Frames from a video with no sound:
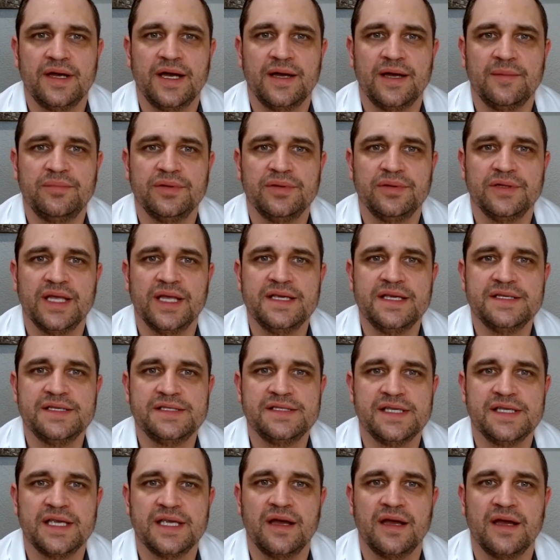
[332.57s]

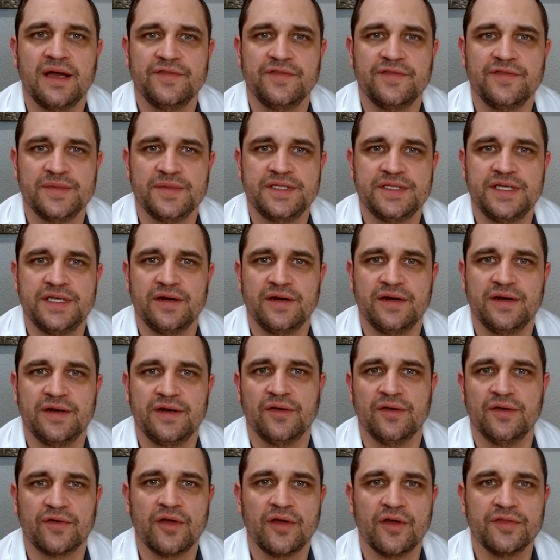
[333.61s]
placing of the material
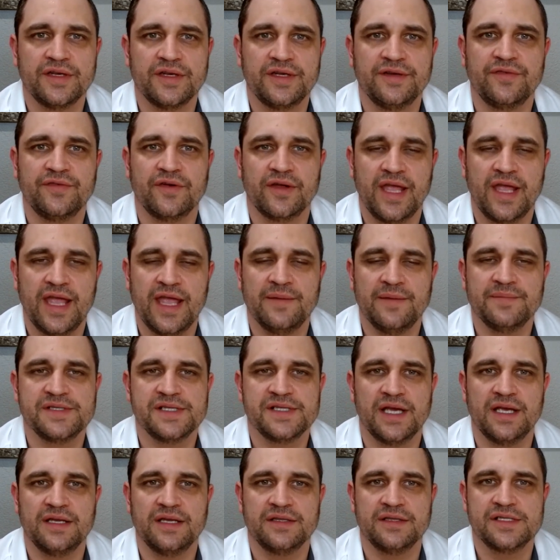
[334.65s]
for all the different
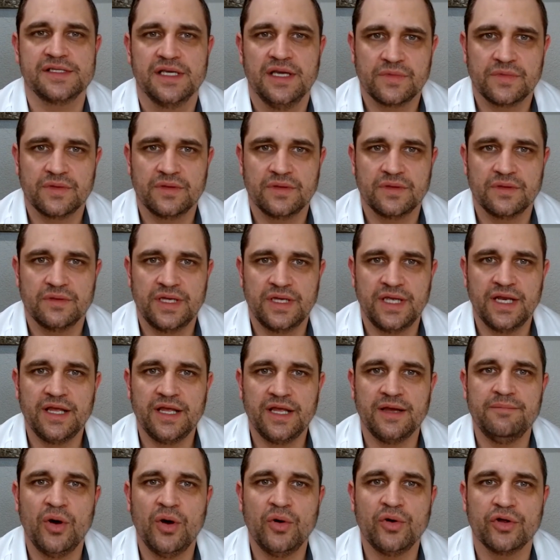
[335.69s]
campsites, getting a
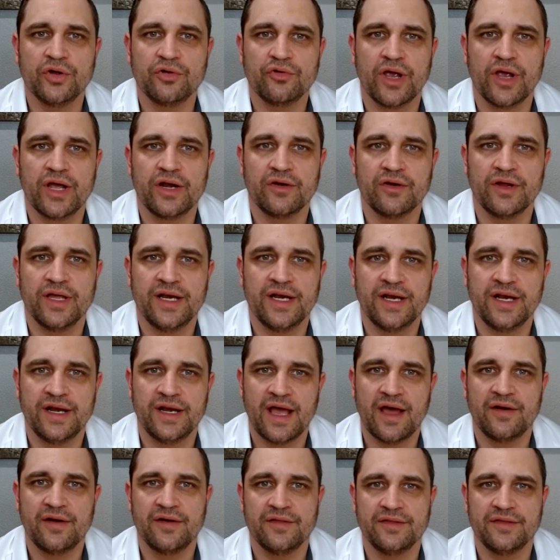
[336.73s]
motor grader in and
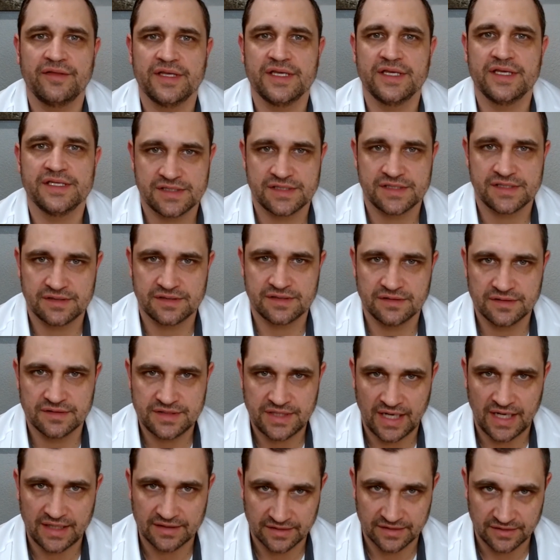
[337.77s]
out of these
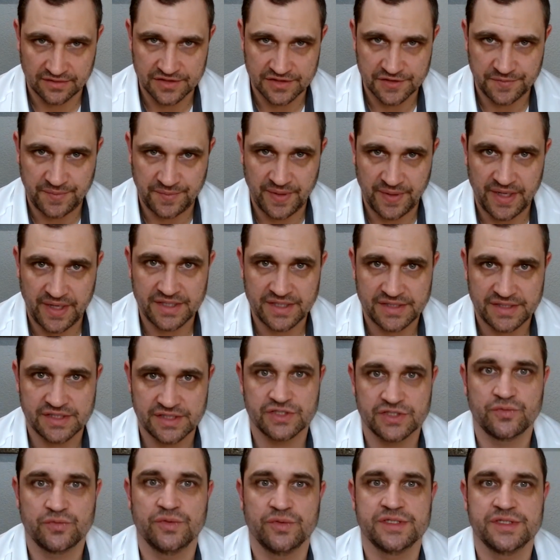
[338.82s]
tight little spaces
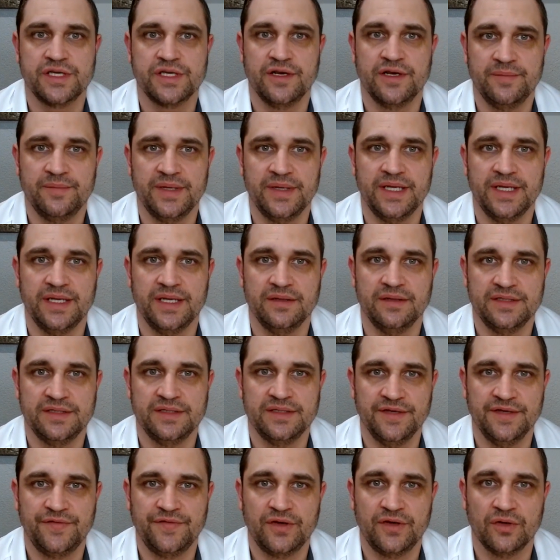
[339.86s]
was going to be
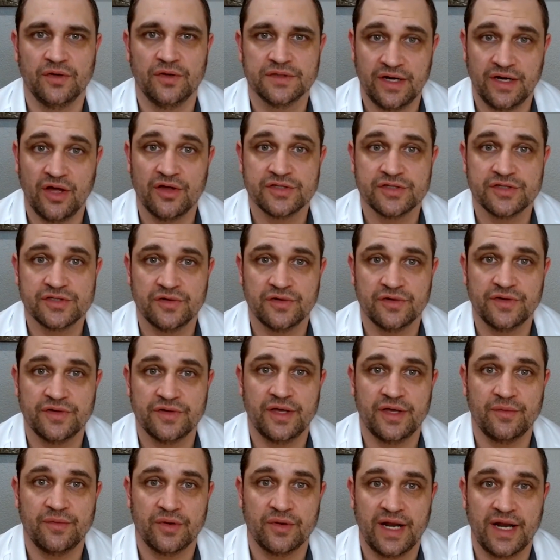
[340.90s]
difficult. And also they were
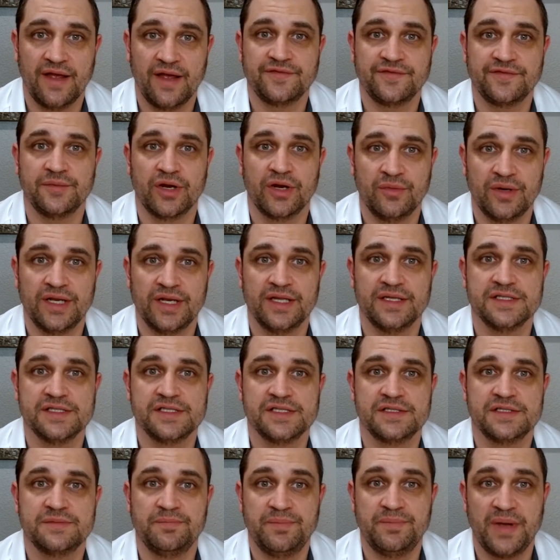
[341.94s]
going to have to bring one in
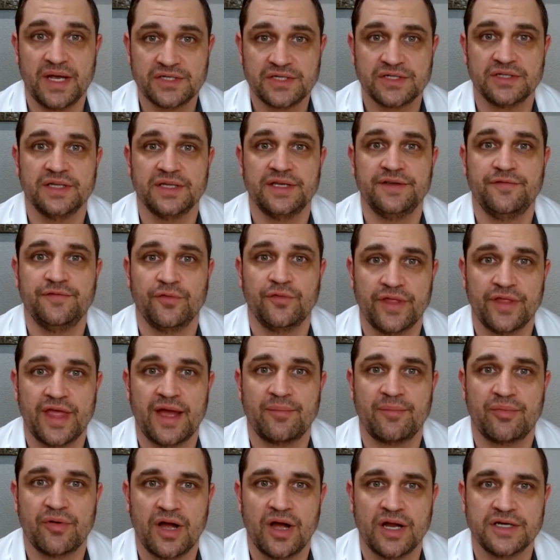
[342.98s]
specially for
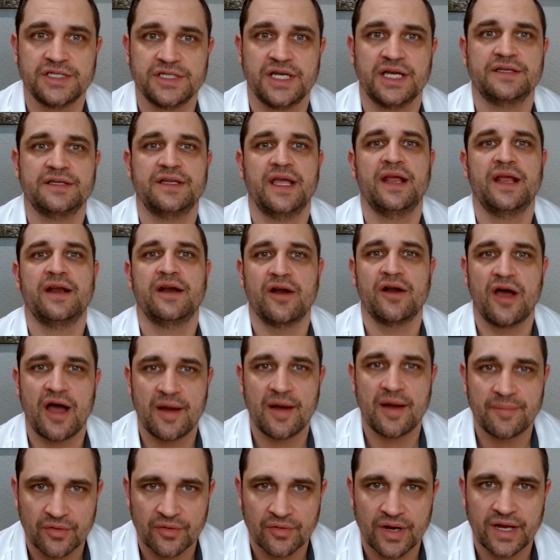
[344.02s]
that project and an
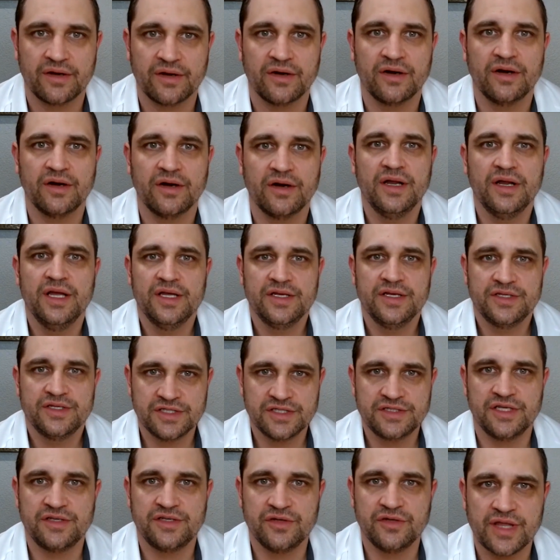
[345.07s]
operator
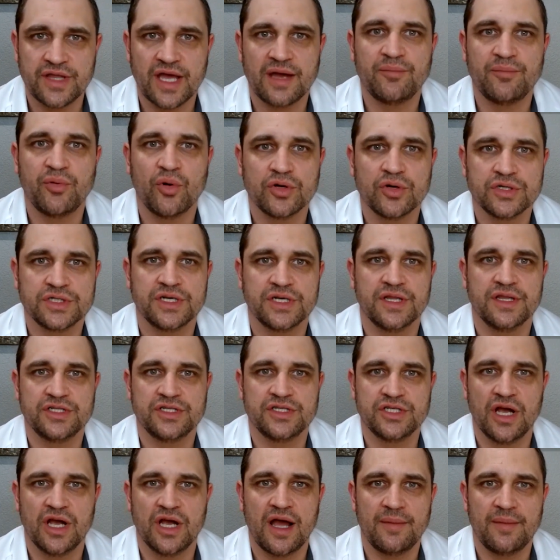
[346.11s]
just to do that portion of the
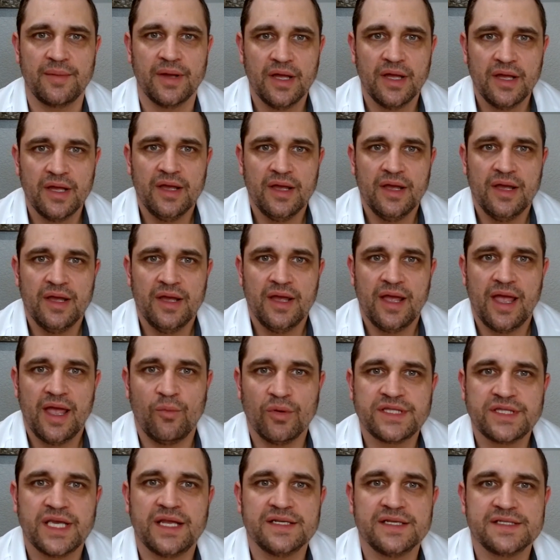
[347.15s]
job. And
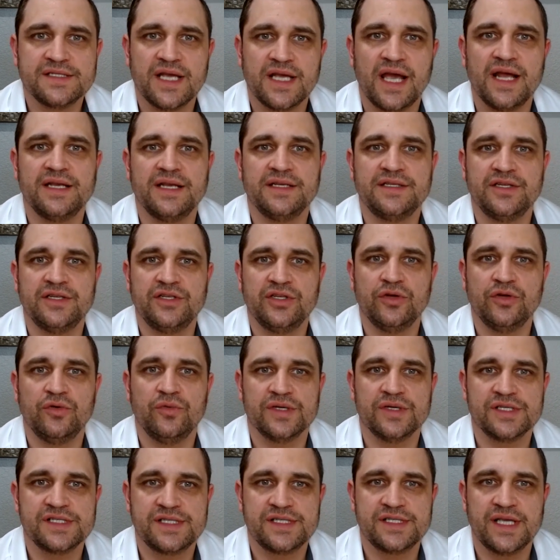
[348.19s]
what they decided to do
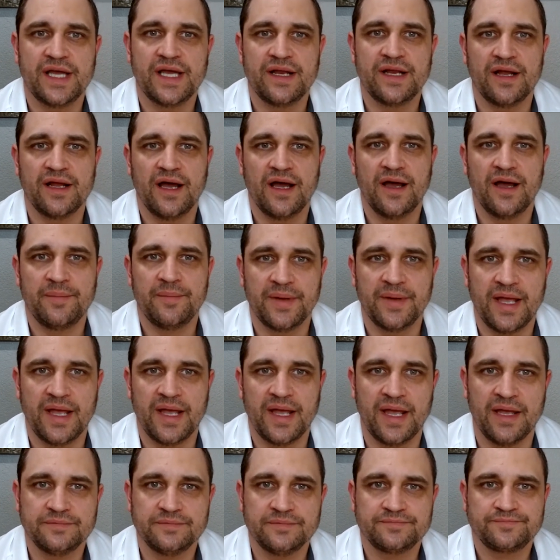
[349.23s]
was set up
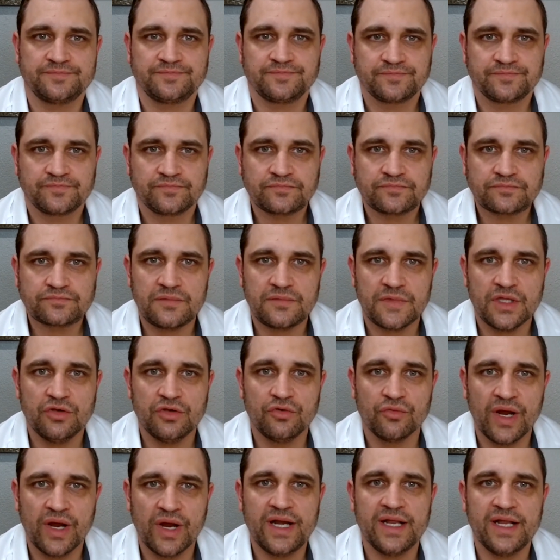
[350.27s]
a
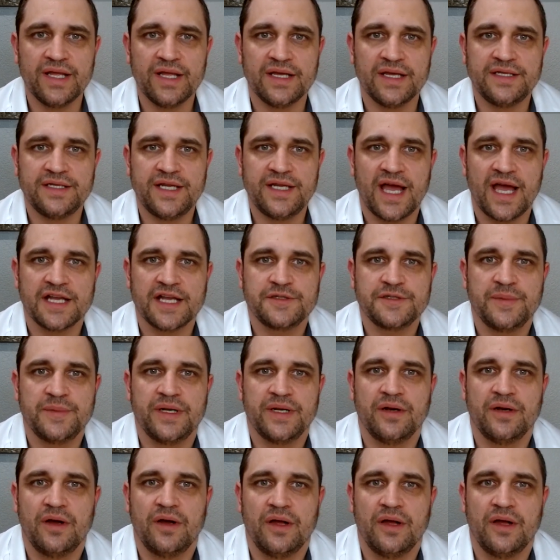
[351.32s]
grading attachment
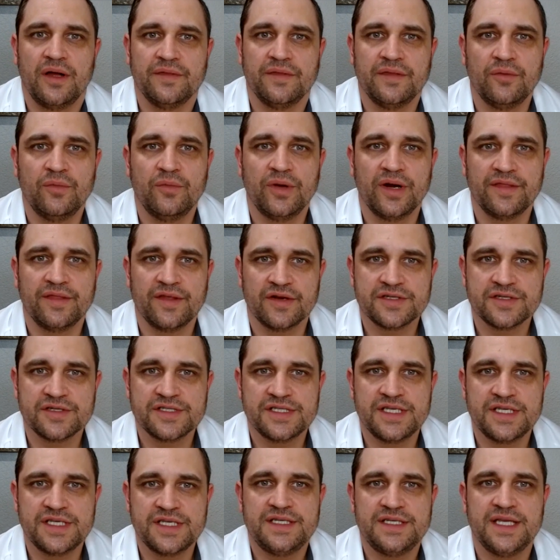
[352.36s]
on one of their
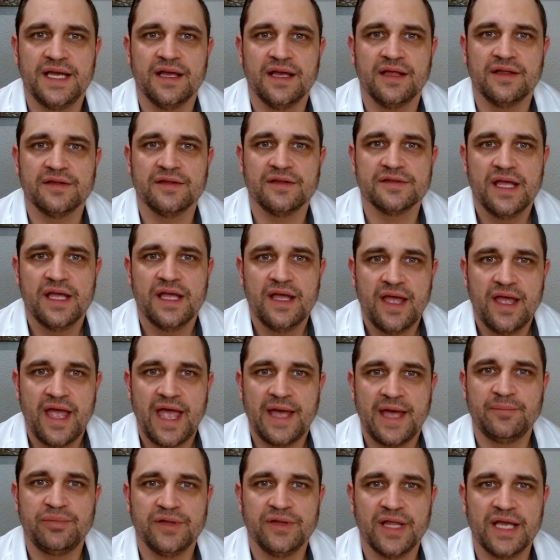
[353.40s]
CTLs
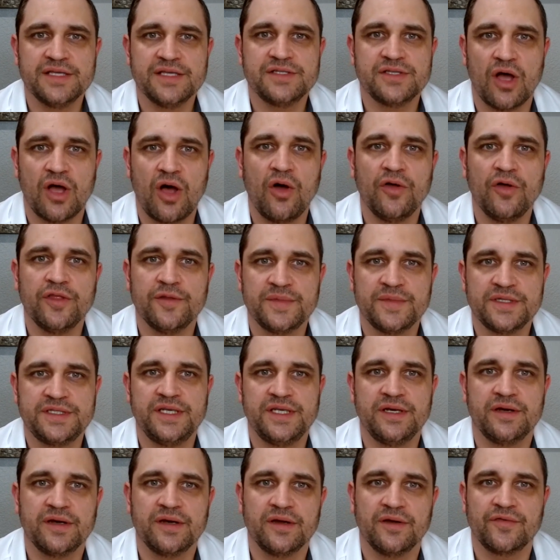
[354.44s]
and place all the
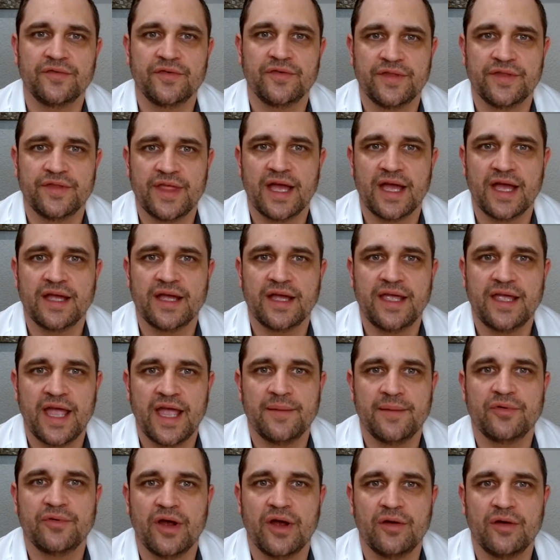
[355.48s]
material for that
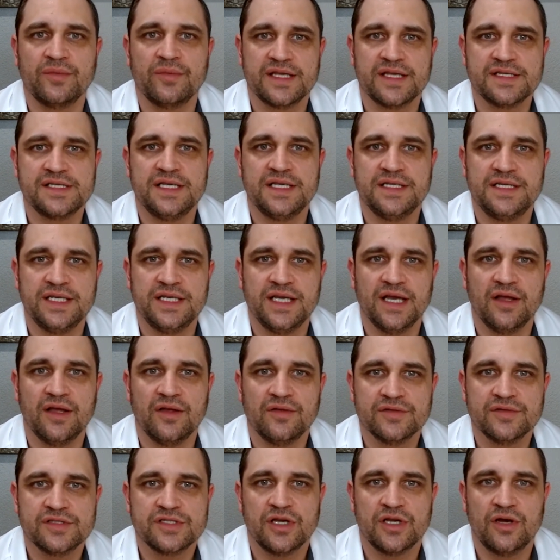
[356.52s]
campground with that CTL.
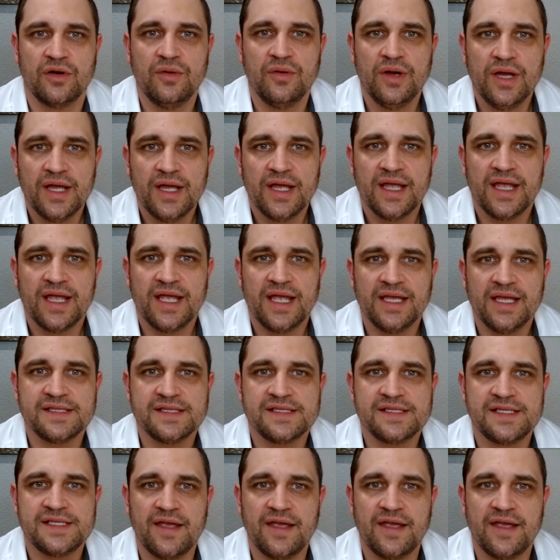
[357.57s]
So it
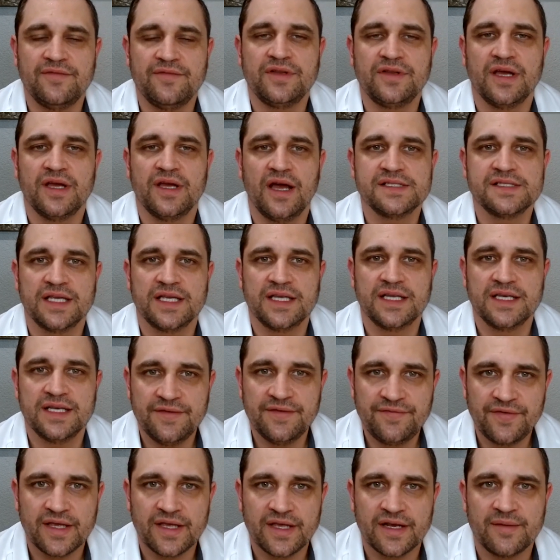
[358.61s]
saved a
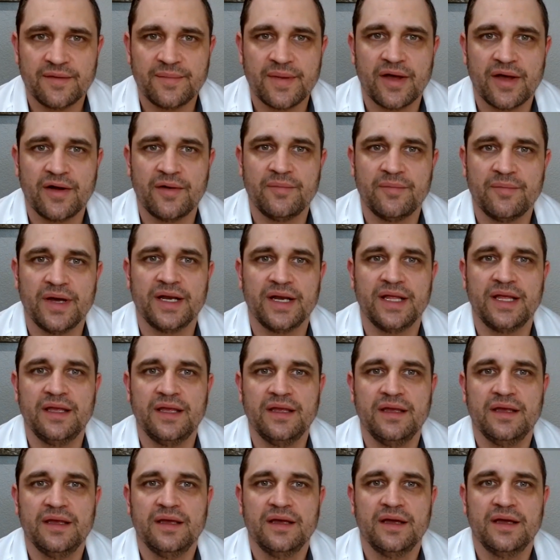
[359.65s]
significant amount of money,
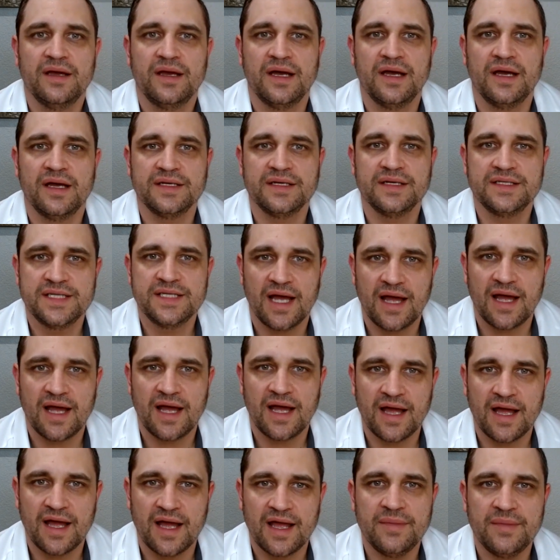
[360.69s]

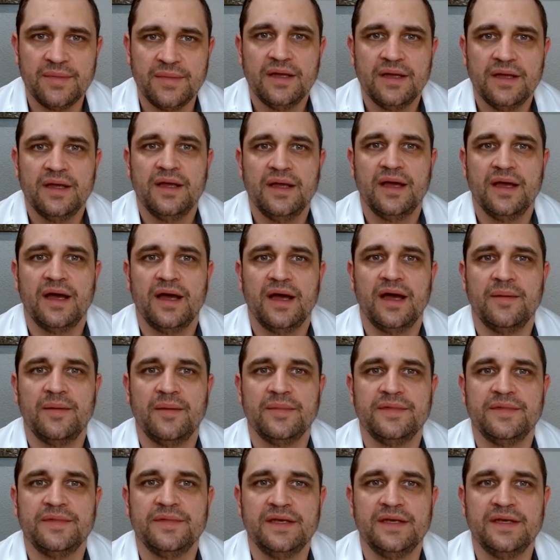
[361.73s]
time. They no